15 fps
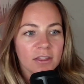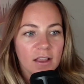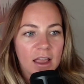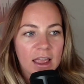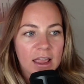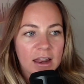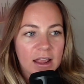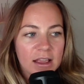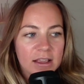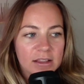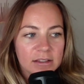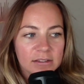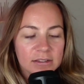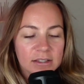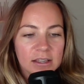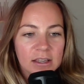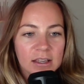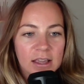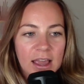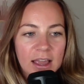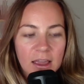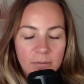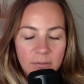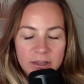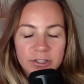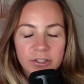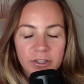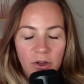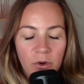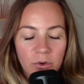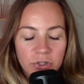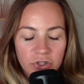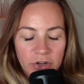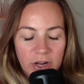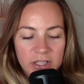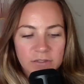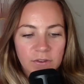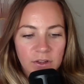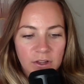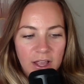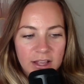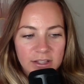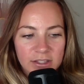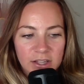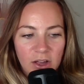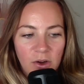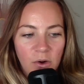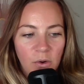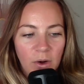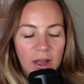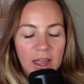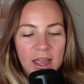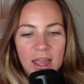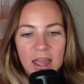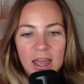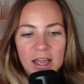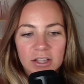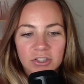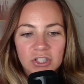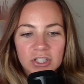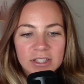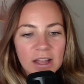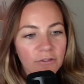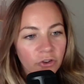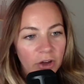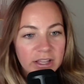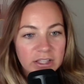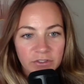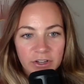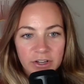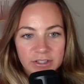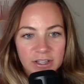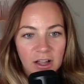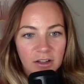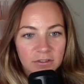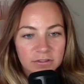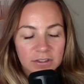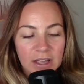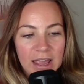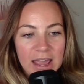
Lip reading: it can be so stressful. And so just have grace for yourself.